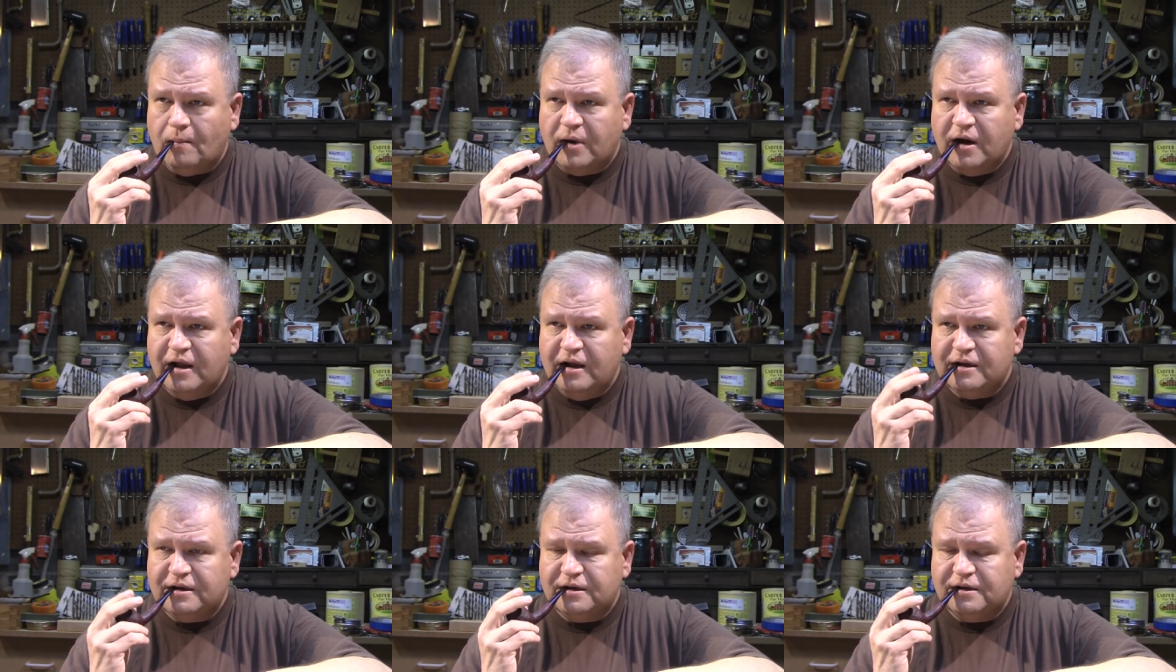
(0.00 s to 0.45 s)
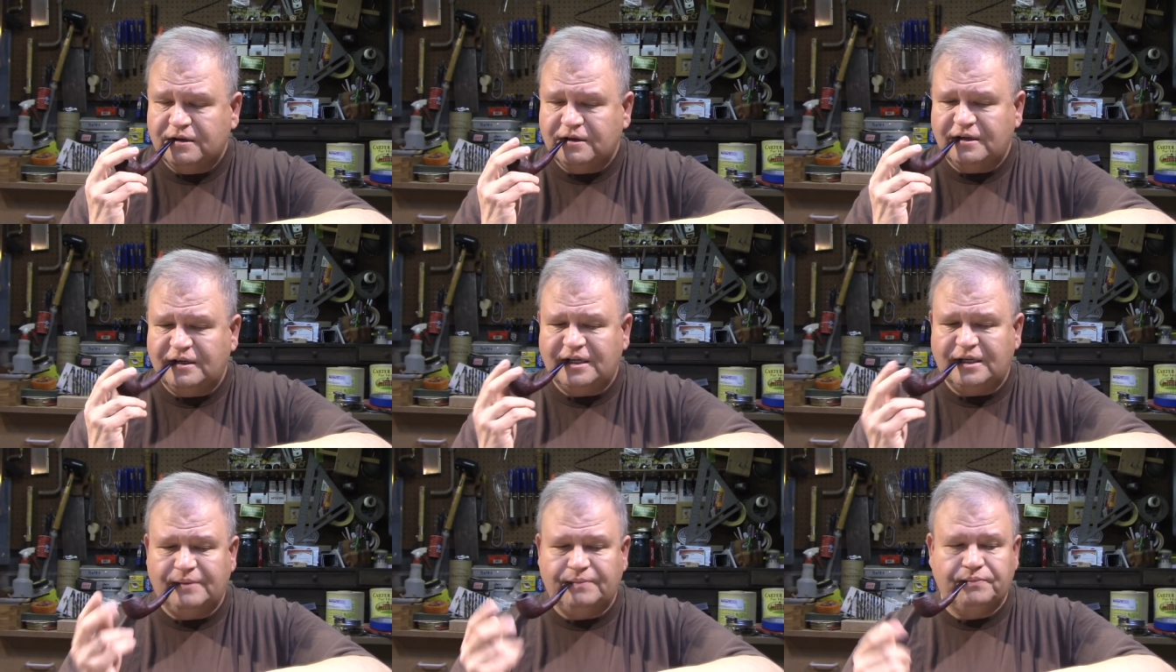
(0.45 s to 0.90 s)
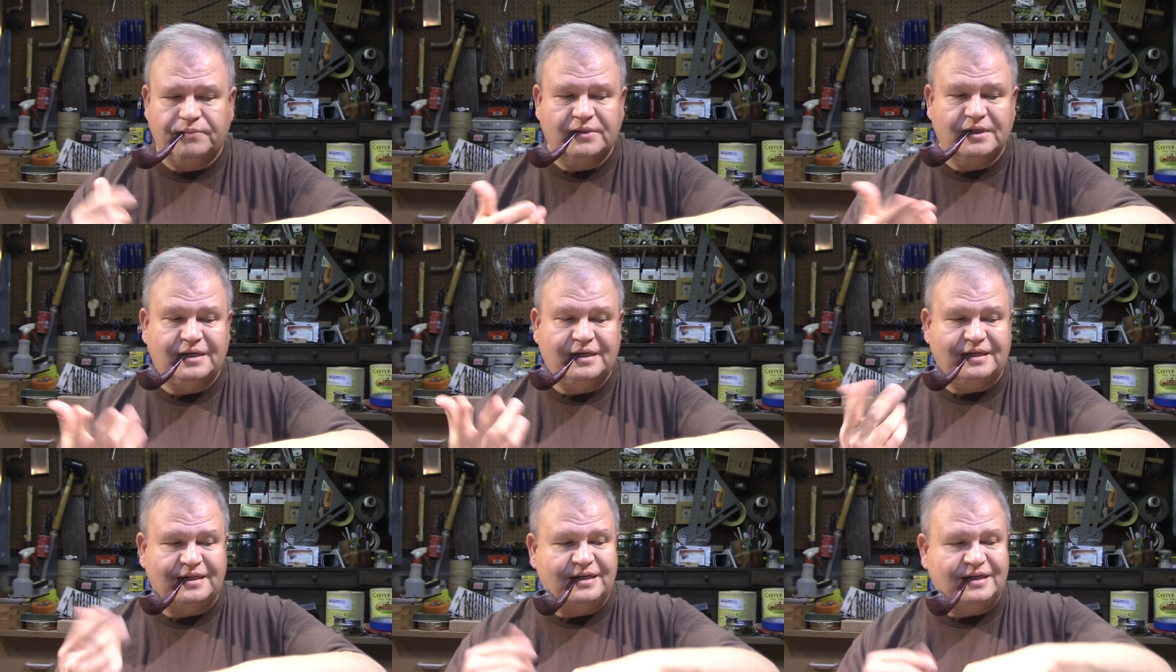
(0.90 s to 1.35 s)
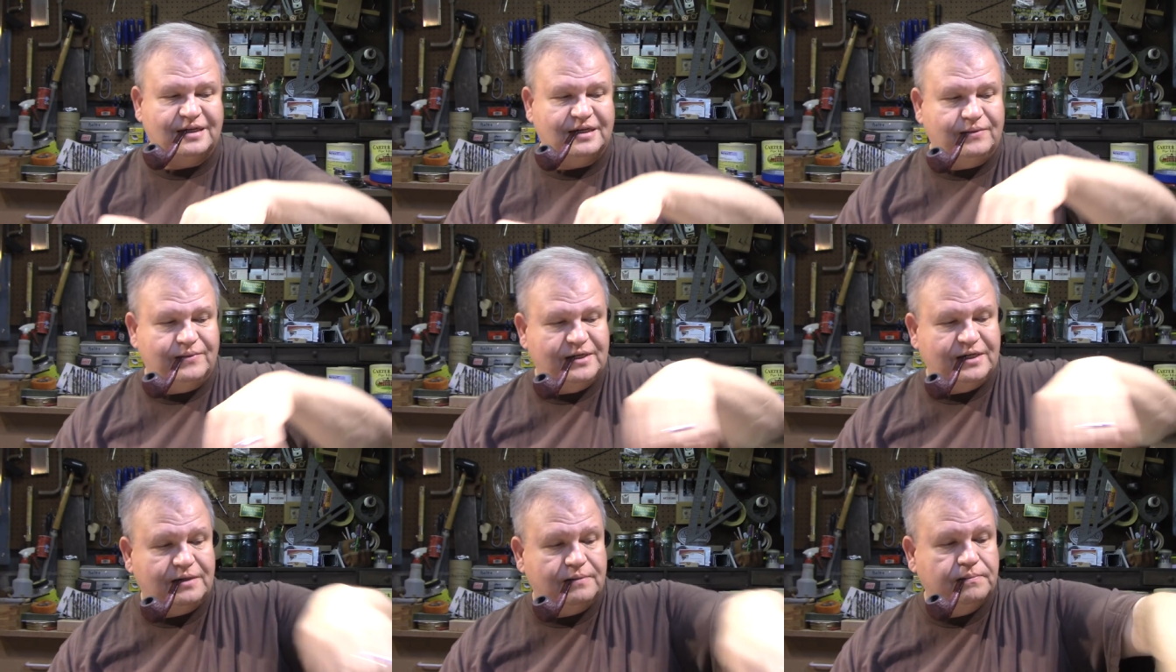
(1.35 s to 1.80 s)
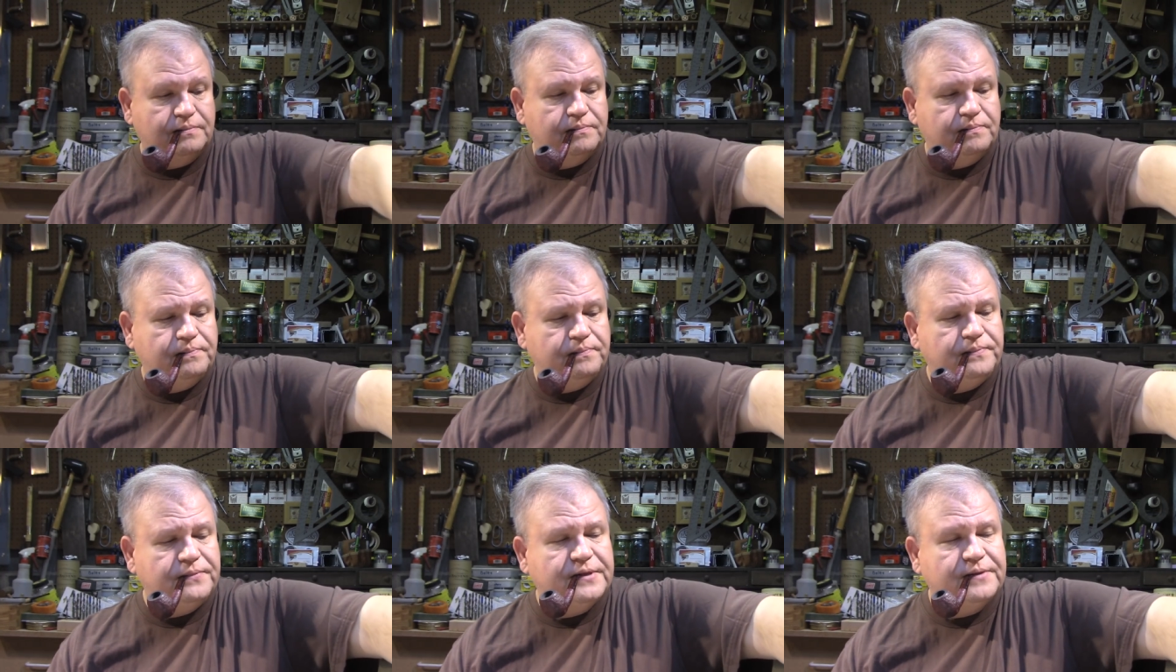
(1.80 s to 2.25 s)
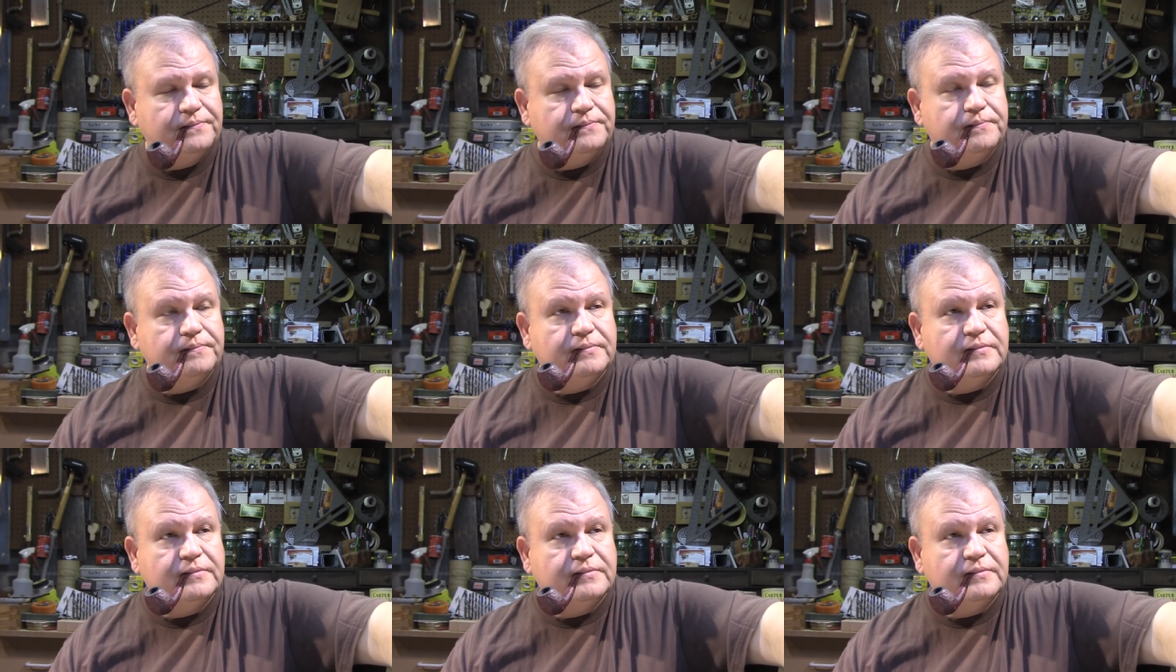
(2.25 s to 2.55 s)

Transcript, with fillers: It's um, I let it go out.